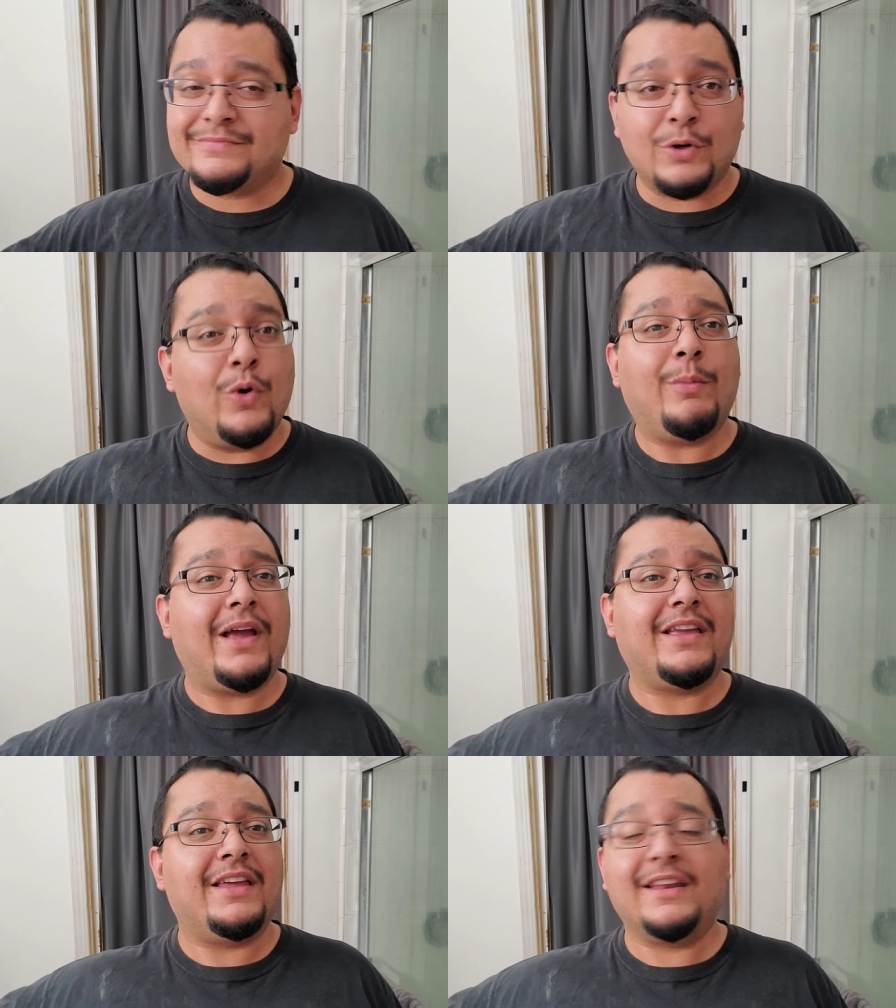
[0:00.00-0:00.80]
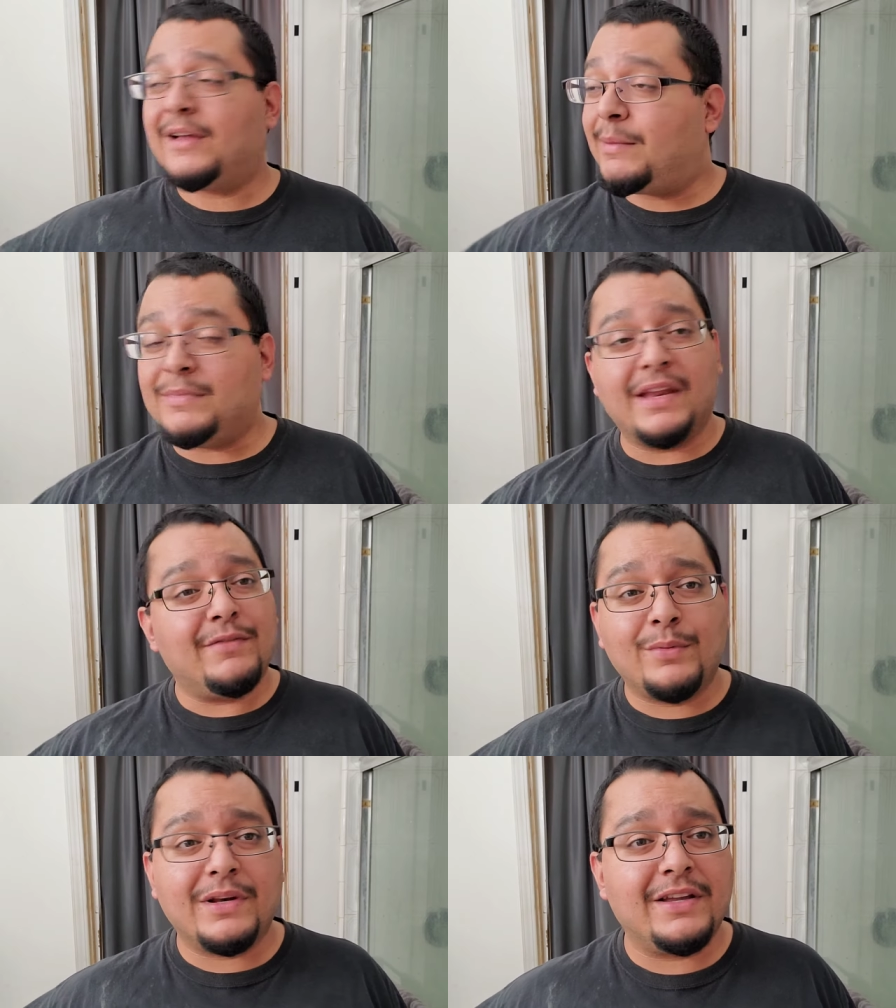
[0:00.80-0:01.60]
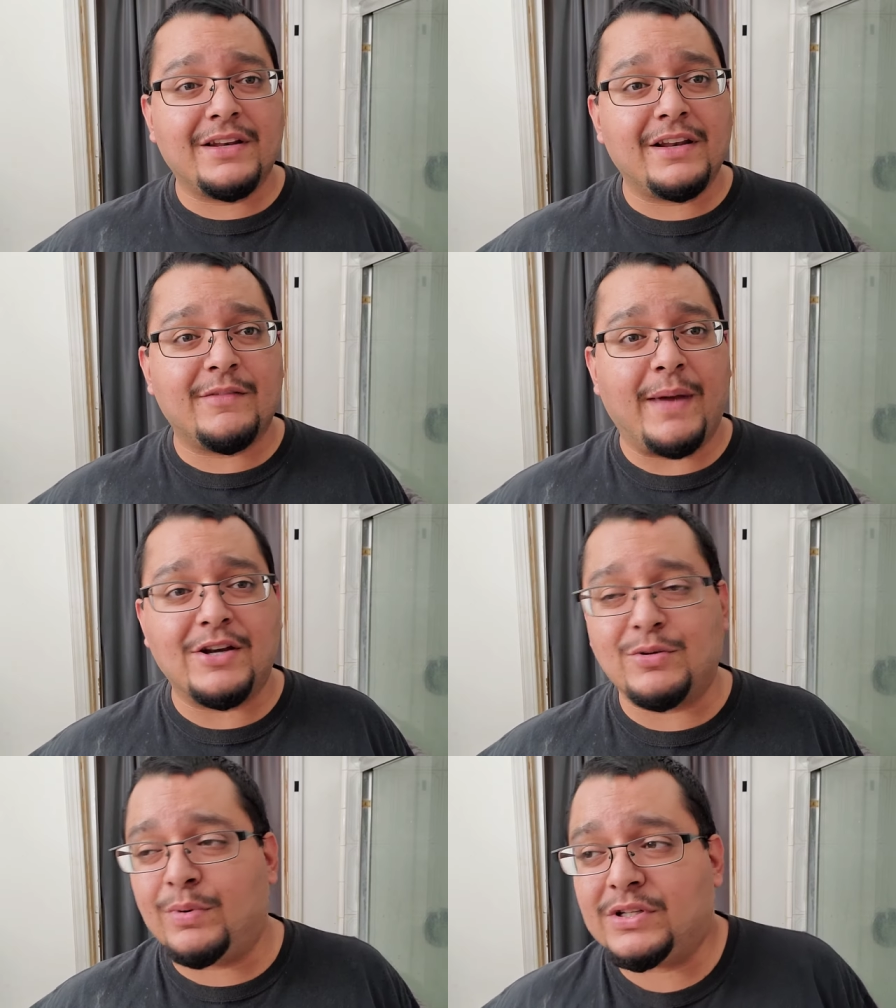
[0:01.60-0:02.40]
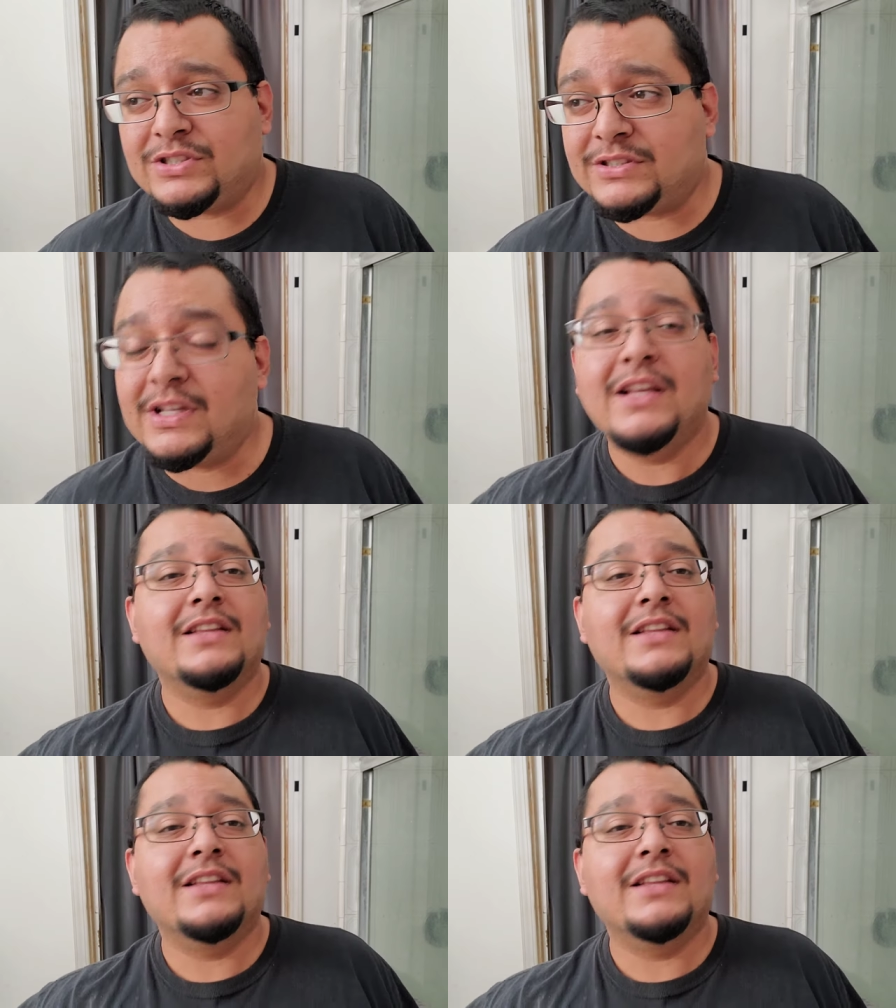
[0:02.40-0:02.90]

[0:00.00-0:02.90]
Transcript: Who am I kidding? I'm never really gonna love Badger brushes.